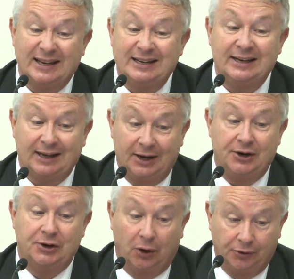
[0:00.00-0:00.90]
India
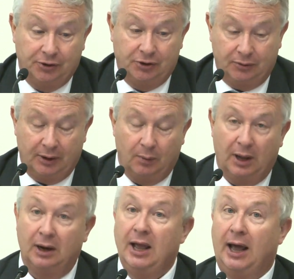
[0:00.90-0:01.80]
not doing well.